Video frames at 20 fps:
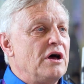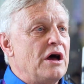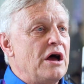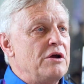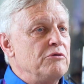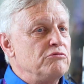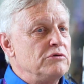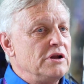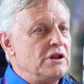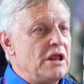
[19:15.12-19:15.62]
I
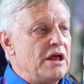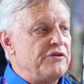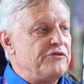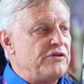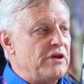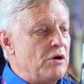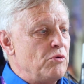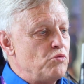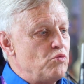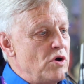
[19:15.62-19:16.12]
realized
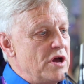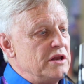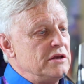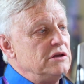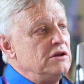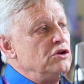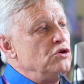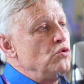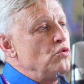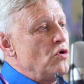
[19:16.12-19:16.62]
that
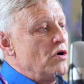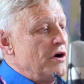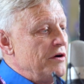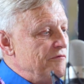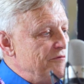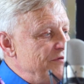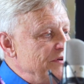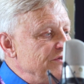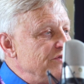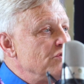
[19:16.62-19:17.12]
when you are in
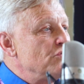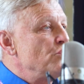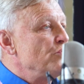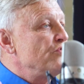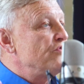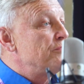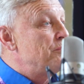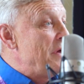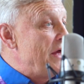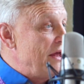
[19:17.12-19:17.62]
physical
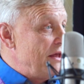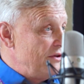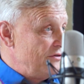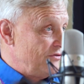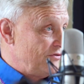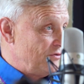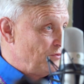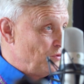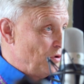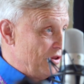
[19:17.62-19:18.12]

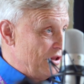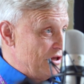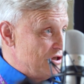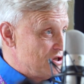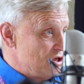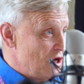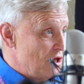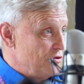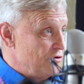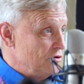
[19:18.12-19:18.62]
space with
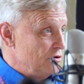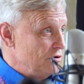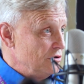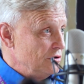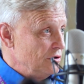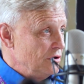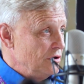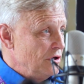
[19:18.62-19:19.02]
each other,